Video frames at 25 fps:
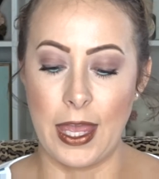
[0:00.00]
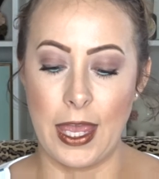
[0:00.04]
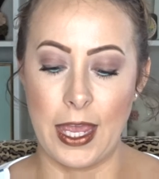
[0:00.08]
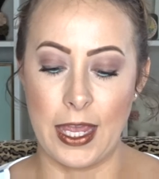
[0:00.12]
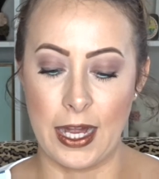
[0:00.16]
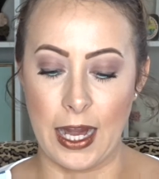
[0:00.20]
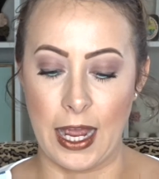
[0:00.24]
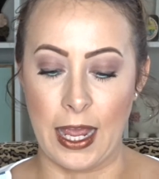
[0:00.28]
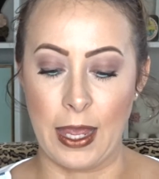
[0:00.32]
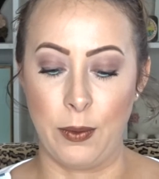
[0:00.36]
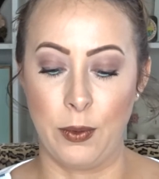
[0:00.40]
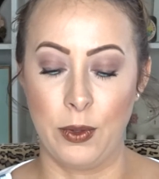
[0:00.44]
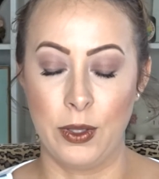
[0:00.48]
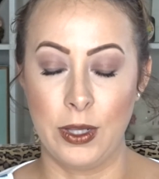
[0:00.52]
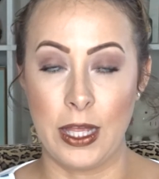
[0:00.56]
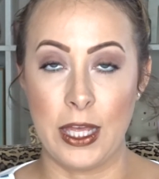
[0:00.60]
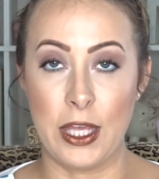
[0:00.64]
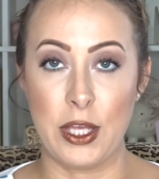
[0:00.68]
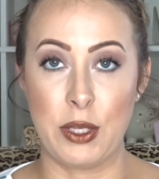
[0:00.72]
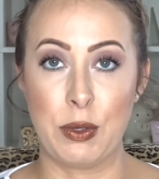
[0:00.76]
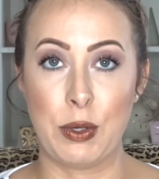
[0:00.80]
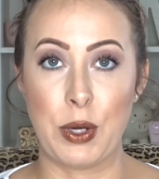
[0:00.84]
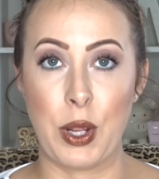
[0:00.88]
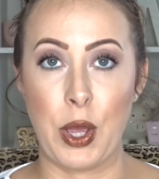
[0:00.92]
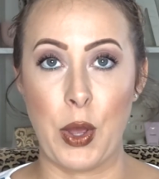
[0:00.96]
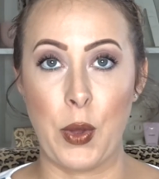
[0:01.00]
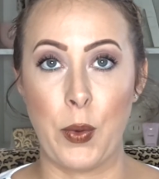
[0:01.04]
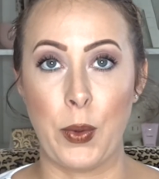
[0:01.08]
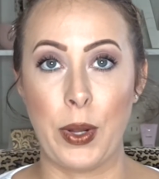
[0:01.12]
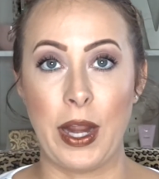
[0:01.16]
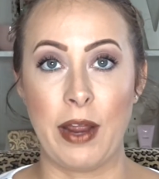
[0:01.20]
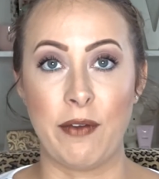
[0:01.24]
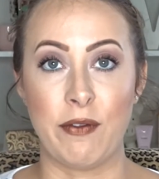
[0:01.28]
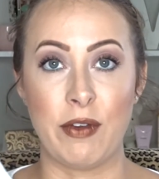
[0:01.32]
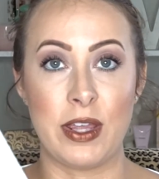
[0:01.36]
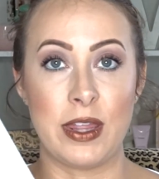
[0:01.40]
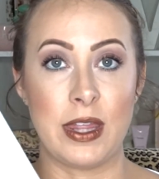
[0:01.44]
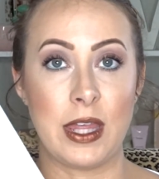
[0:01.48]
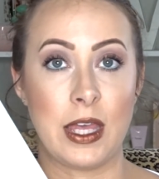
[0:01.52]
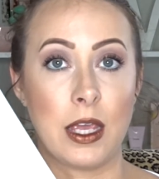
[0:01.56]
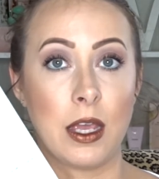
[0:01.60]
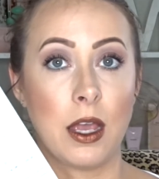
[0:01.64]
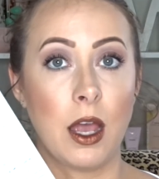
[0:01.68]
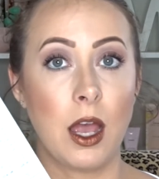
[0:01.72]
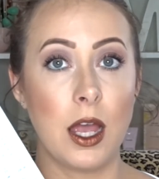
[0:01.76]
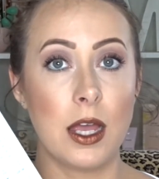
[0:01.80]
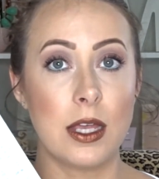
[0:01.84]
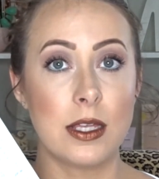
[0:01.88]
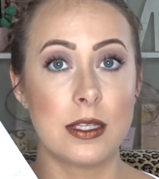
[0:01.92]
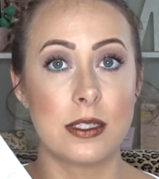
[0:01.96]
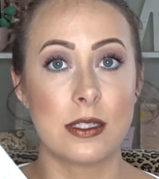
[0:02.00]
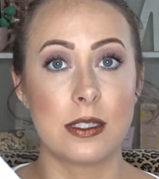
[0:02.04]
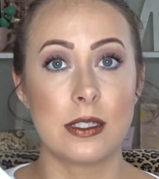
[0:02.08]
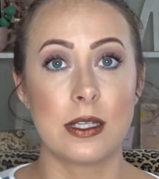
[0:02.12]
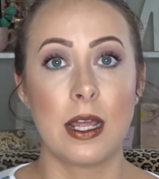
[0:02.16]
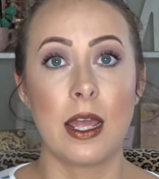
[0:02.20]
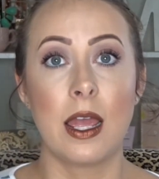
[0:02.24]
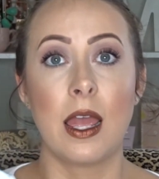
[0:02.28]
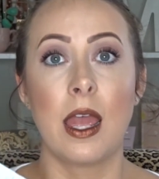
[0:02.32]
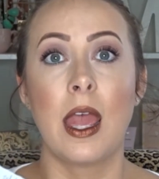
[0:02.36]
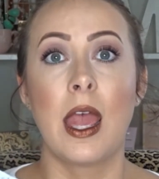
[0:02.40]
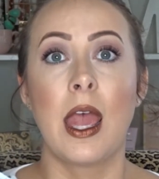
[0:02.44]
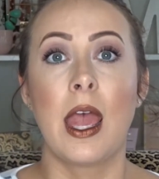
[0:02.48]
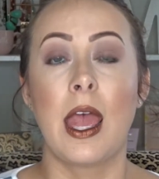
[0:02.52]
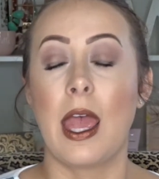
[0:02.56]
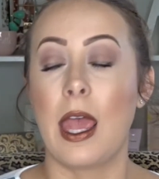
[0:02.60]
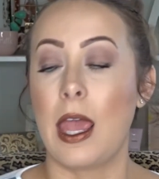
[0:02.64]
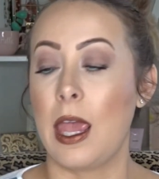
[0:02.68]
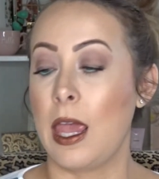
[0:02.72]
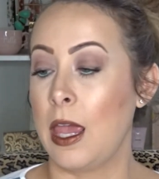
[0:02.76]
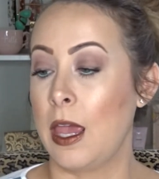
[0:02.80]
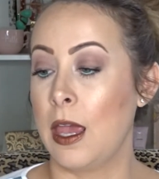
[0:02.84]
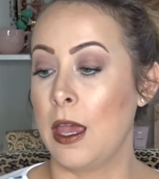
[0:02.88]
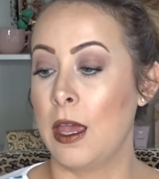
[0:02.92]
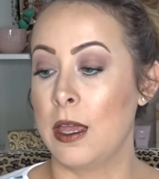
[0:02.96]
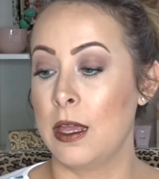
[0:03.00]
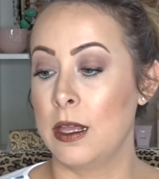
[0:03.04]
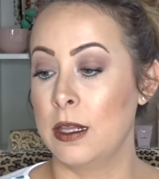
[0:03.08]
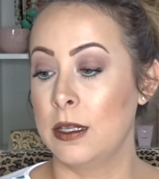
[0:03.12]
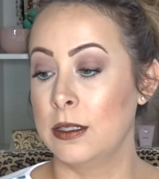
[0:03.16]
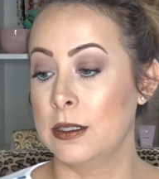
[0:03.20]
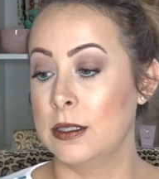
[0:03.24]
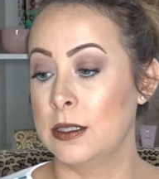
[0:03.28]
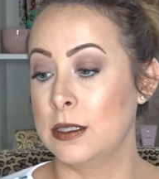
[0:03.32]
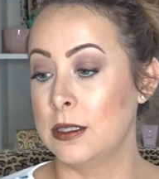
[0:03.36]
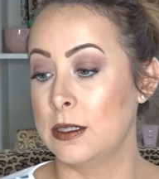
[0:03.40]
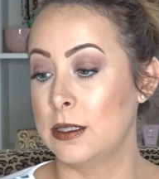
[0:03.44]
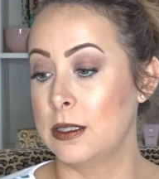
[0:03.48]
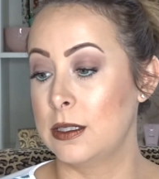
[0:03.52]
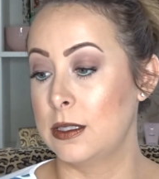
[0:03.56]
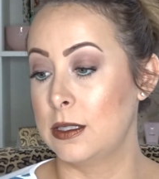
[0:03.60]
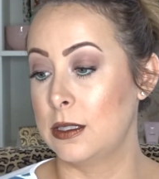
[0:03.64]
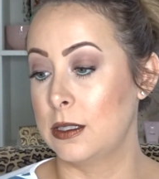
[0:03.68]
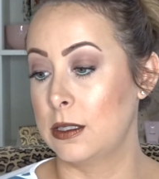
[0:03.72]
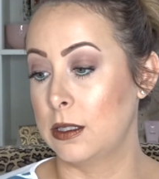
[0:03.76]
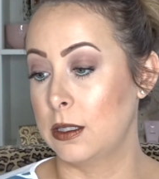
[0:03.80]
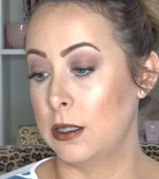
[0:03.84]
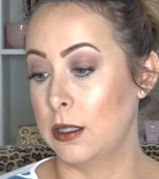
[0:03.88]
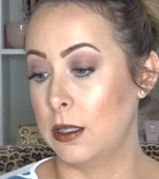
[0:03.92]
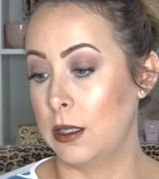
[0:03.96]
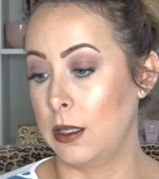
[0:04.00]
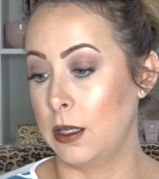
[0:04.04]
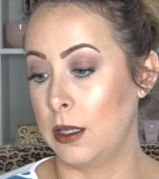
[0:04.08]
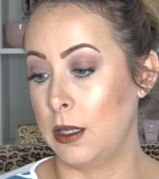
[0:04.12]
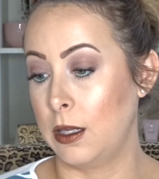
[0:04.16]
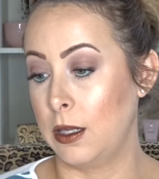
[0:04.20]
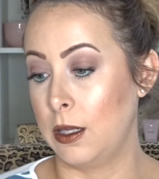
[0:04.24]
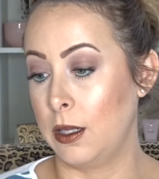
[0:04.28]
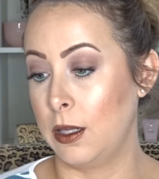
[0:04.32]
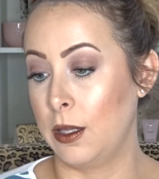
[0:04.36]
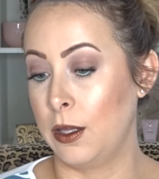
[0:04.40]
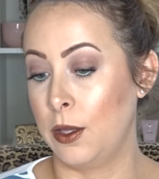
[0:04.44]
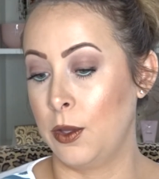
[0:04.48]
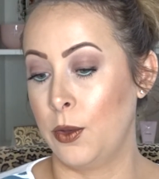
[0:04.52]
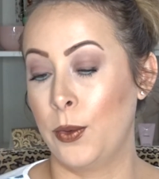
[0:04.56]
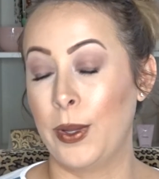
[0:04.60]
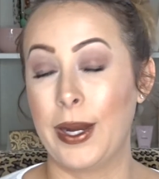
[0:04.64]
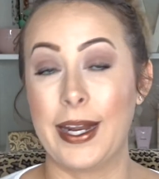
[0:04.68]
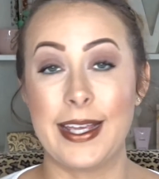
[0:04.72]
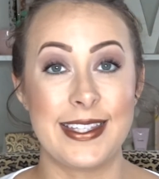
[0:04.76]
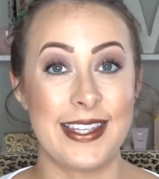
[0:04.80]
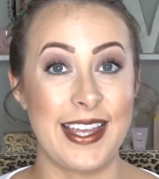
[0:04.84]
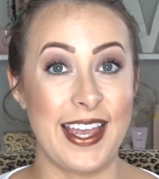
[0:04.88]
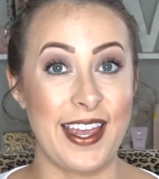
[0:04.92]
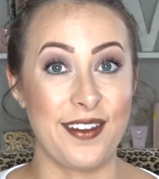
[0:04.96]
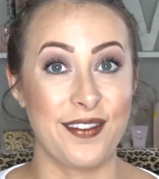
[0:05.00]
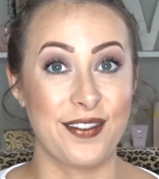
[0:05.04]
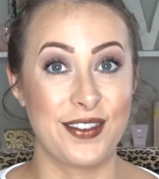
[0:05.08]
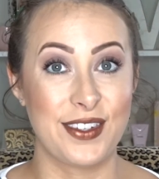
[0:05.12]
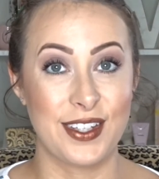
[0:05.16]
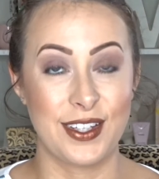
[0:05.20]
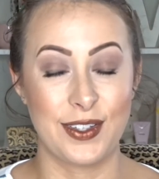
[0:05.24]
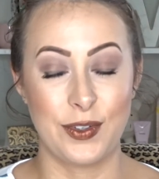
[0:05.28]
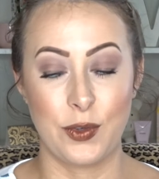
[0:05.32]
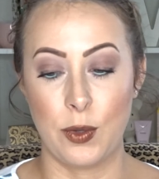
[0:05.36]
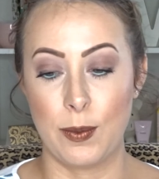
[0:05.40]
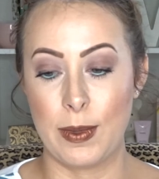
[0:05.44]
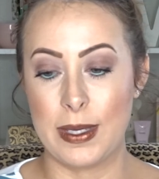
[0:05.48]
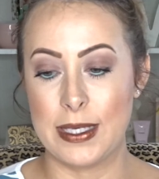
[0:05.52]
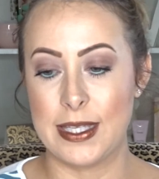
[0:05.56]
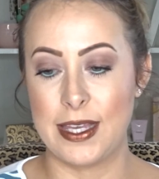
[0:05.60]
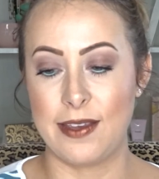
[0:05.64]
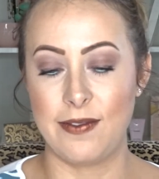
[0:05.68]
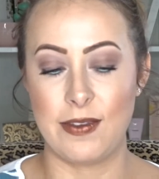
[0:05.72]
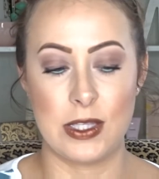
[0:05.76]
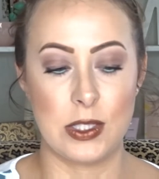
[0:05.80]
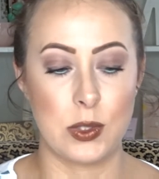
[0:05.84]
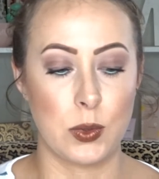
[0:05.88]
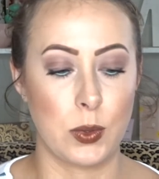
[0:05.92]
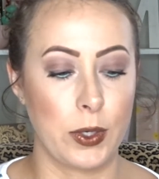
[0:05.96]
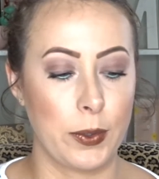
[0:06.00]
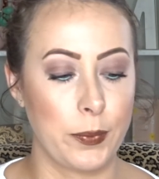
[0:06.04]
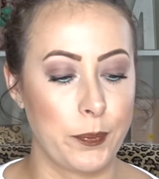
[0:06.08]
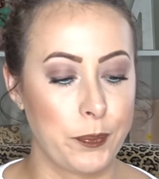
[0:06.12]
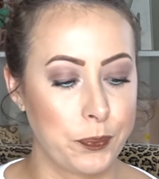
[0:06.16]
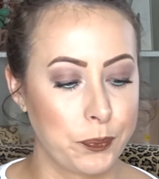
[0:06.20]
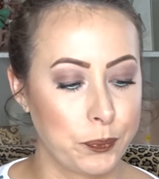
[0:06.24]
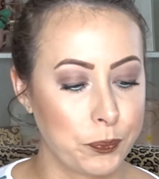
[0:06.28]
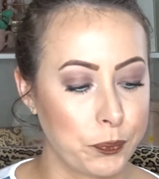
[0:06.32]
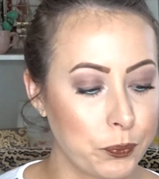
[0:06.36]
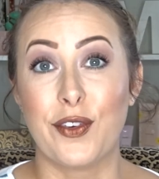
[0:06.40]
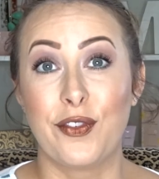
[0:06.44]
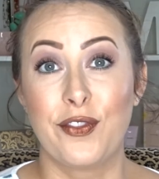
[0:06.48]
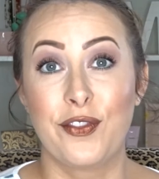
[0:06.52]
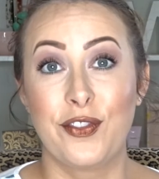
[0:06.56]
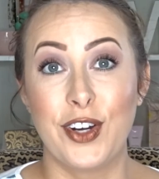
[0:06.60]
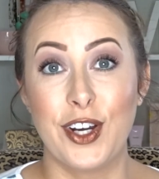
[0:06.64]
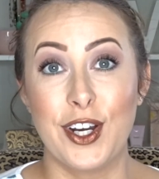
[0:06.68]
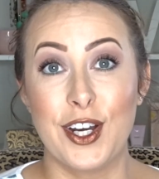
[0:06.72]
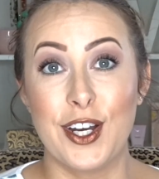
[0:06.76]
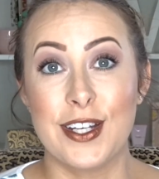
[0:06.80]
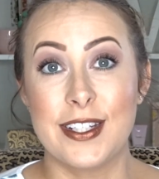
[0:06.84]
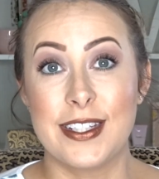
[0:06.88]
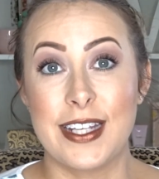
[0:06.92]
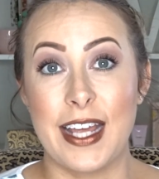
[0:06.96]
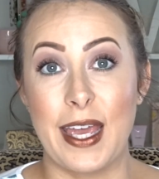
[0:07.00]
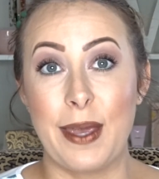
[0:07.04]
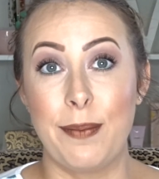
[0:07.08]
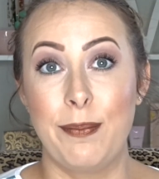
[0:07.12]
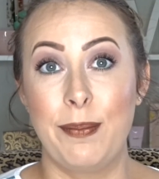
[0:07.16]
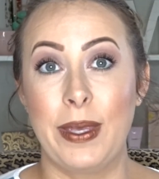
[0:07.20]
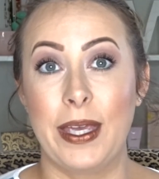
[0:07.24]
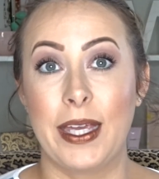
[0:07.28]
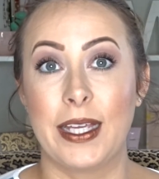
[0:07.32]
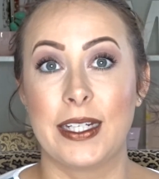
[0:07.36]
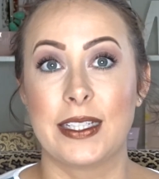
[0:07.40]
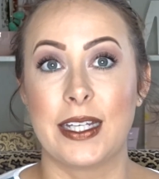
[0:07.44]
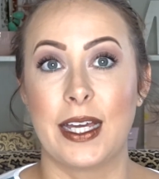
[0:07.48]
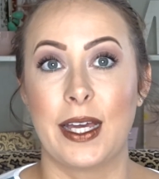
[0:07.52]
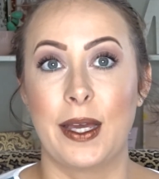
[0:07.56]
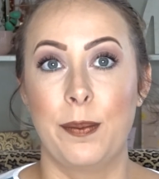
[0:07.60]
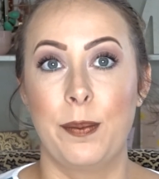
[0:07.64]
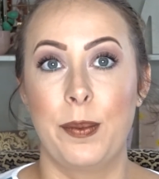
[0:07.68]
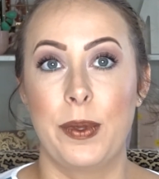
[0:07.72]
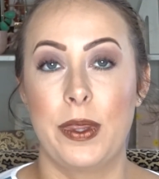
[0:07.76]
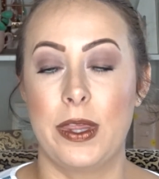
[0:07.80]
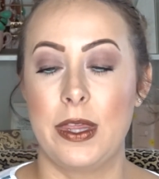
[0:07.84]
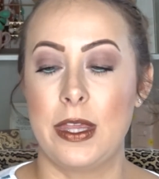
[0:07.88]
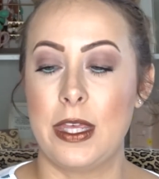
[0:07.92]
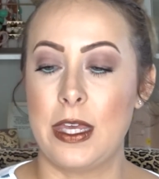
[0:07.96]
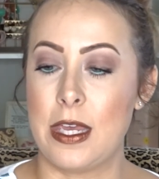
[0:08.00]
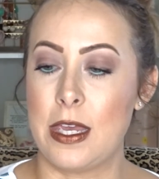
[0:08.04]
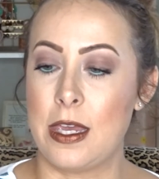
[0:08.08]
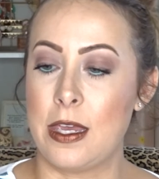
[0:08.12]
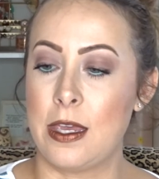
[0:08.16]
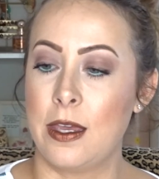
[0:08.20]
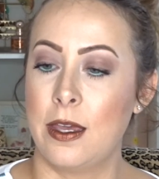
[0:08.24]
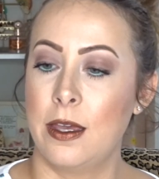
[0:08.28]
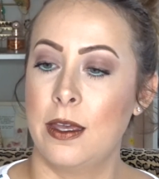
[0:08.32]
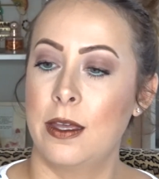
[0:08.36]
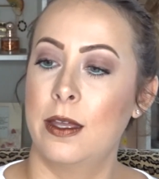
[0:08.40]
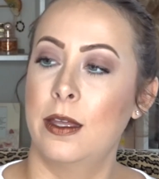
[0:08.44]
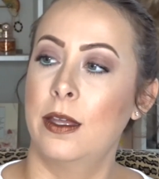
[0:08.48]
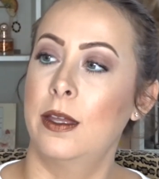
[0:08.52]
And I will let you know what everything cost and what I saved, what my savings were. But first, I picked up the